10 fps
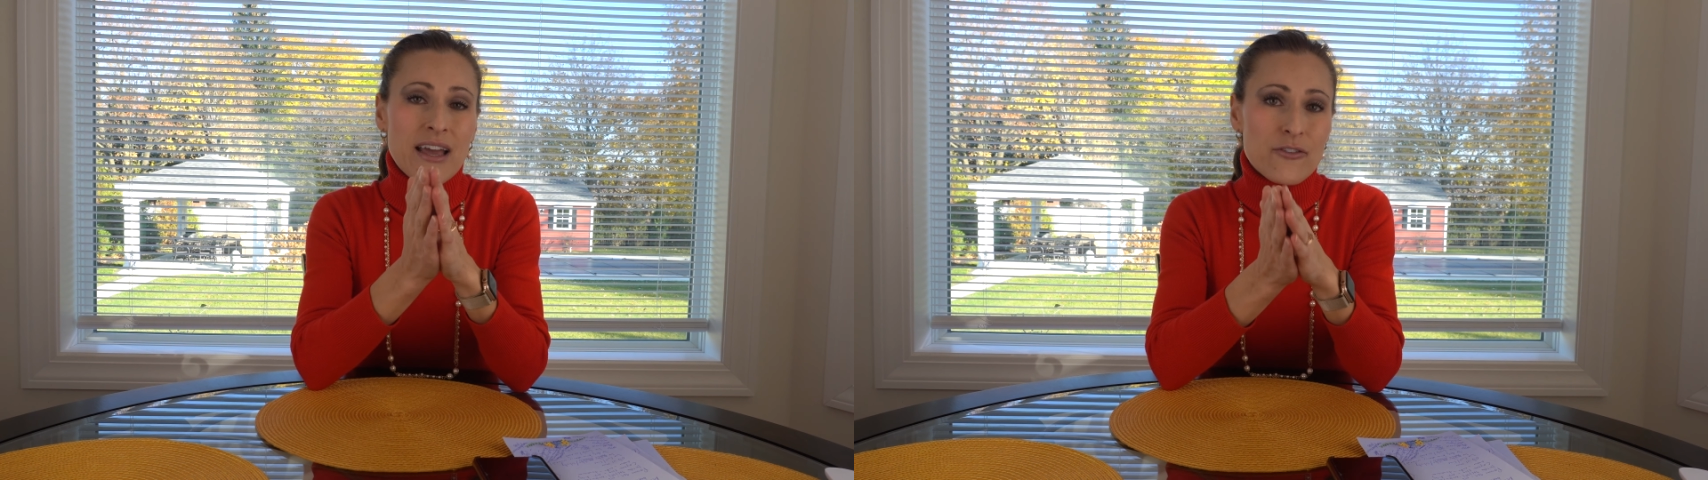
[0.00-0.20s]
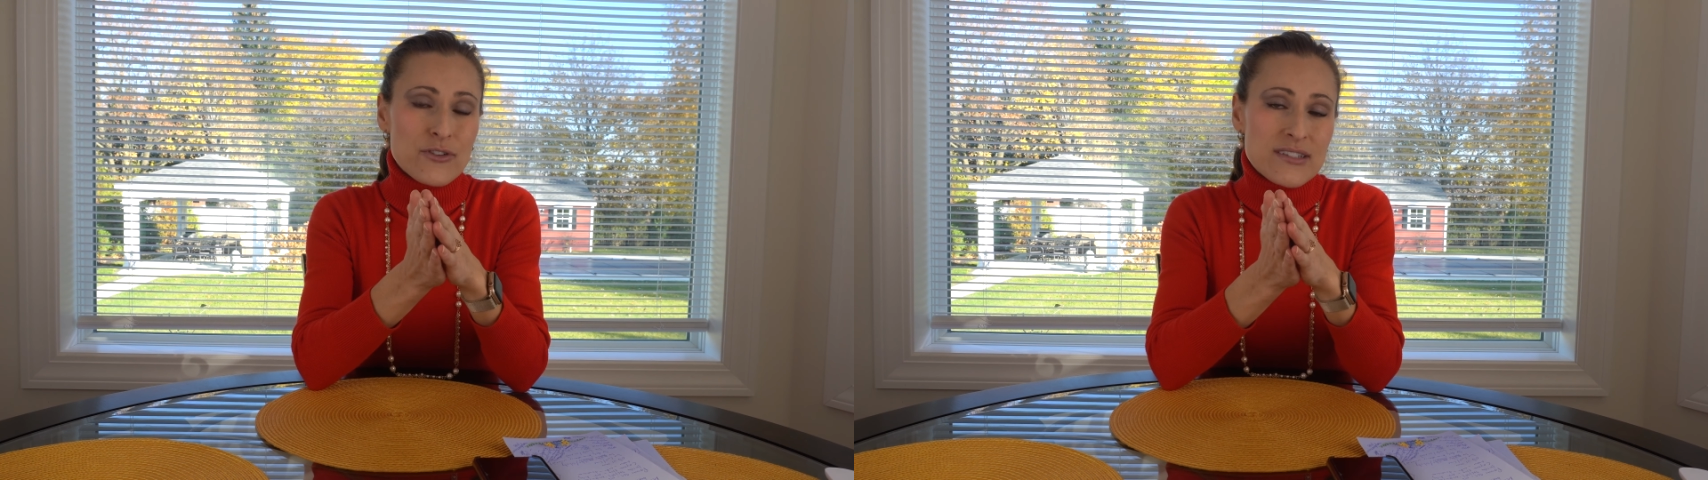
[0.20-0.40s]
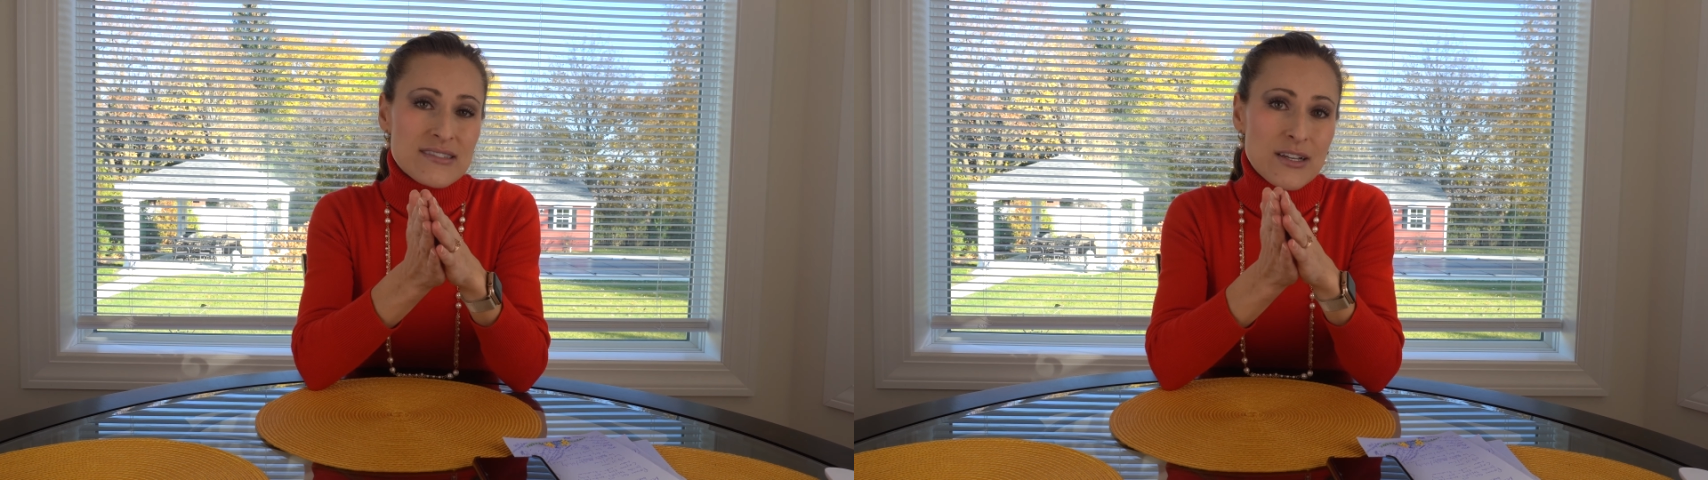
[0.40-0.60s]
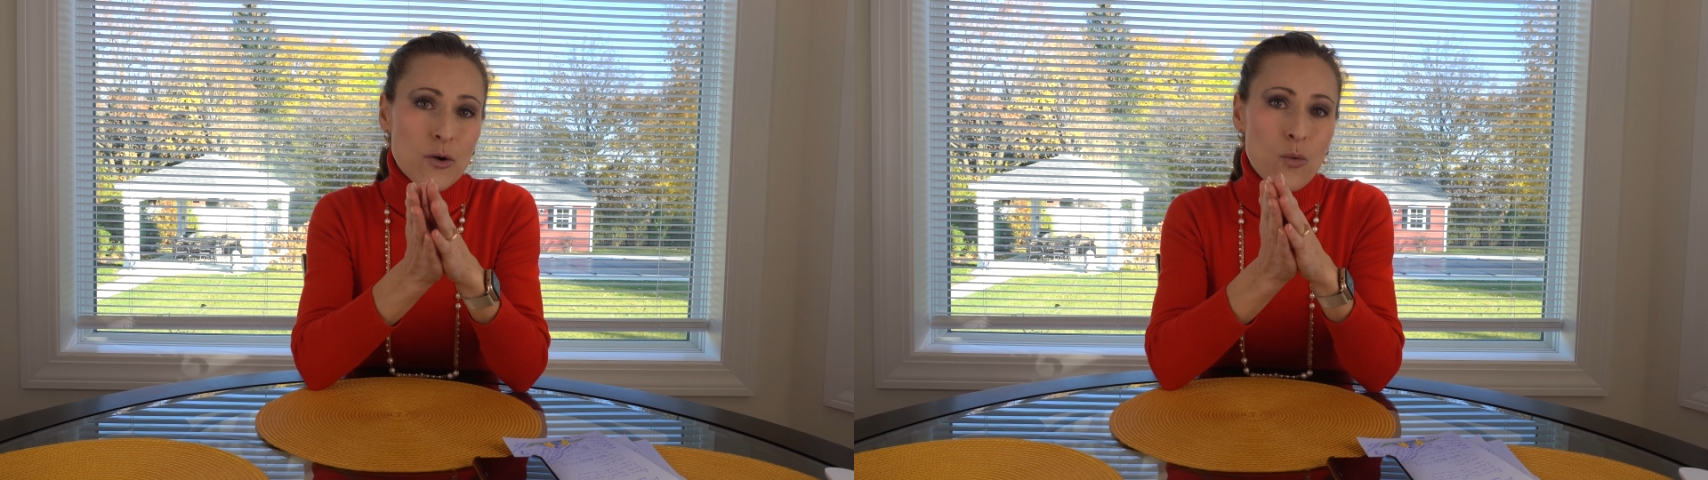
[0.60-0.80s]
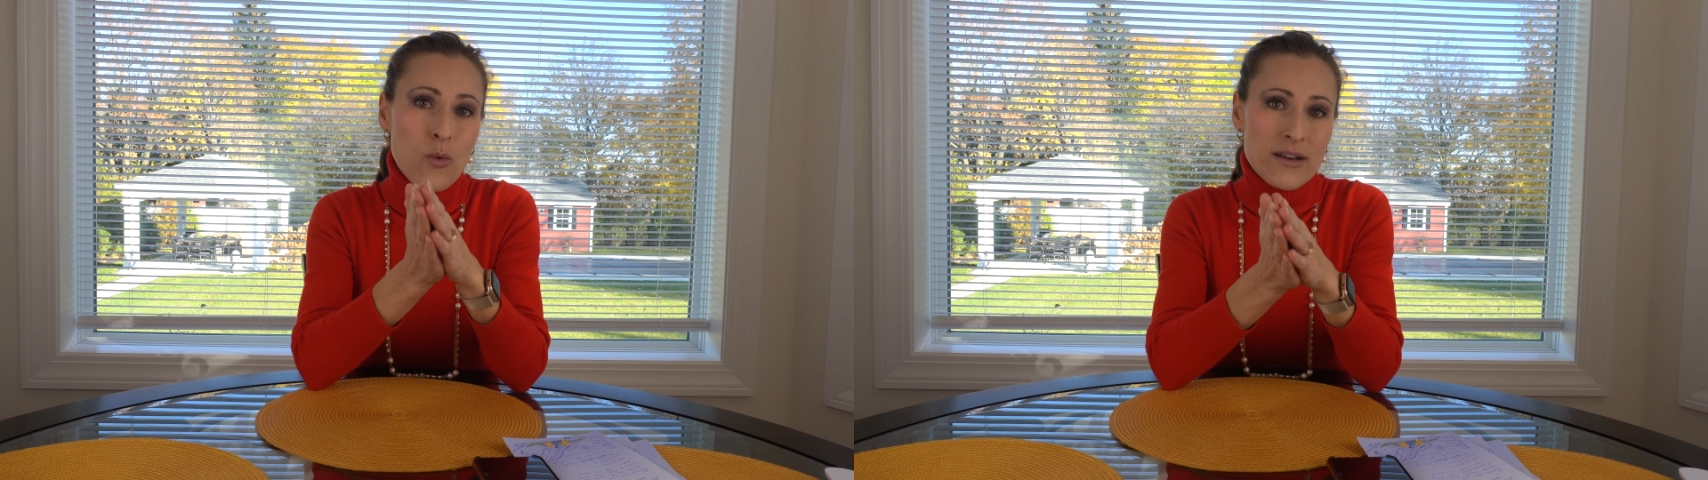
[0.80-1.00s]
every
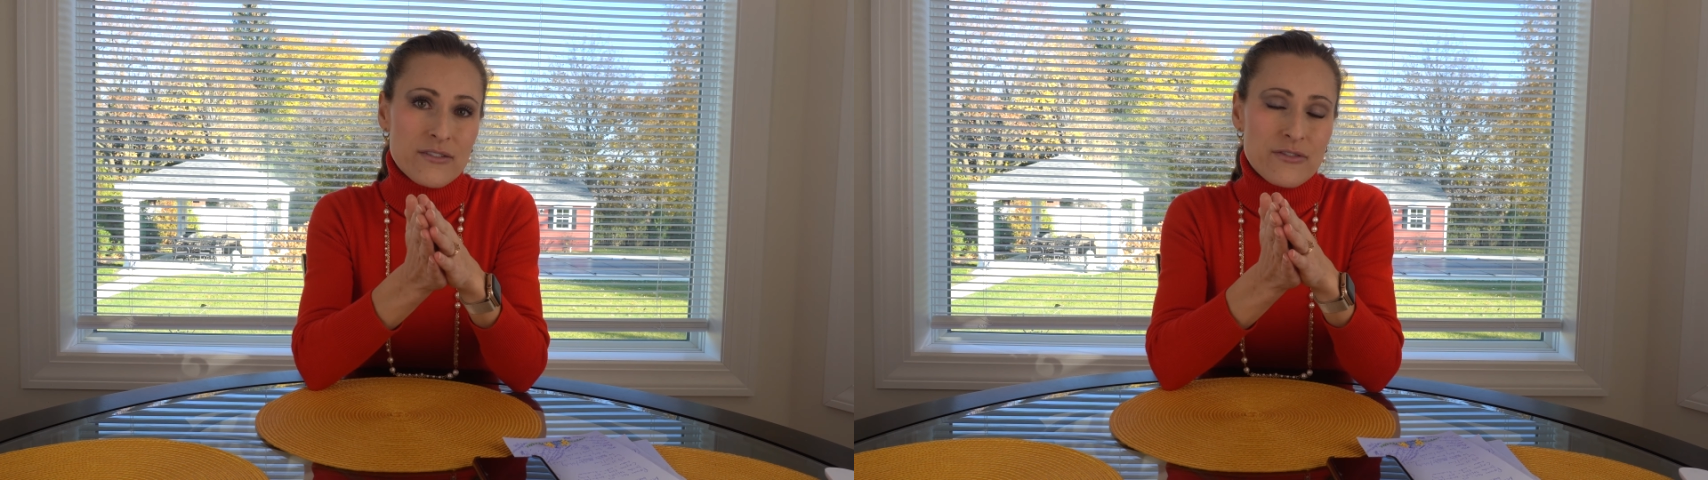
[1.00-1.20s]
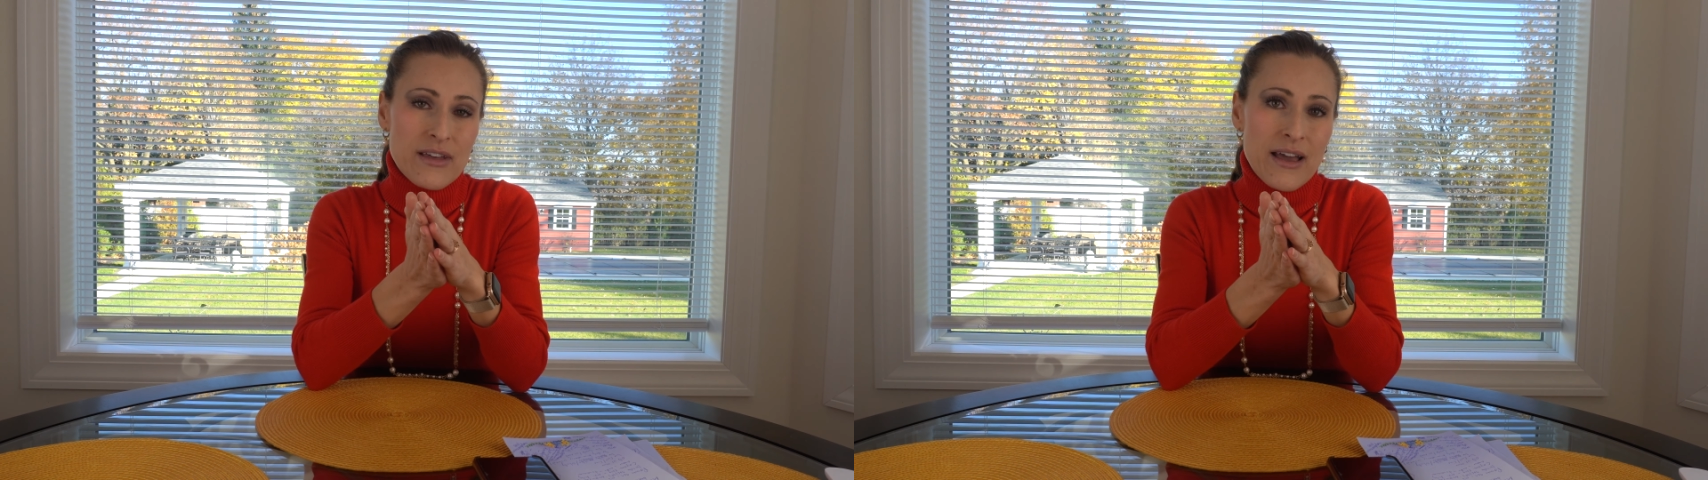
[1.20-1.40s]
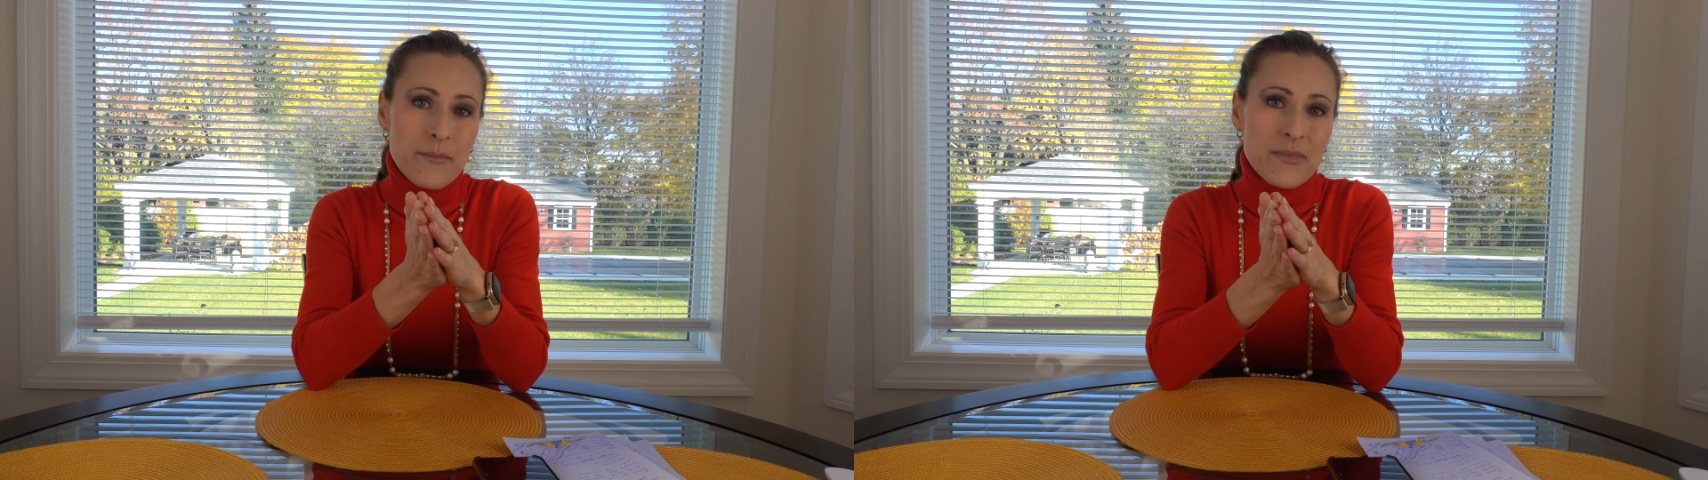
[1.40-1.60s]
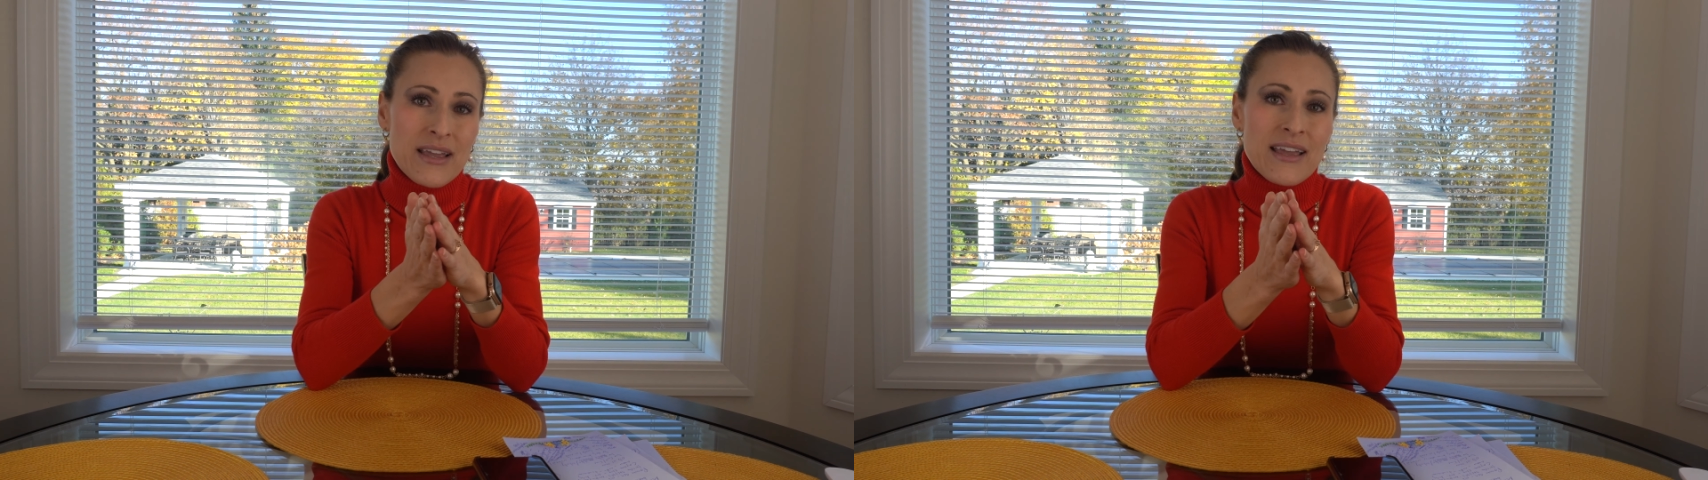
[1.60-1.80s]
single one of them.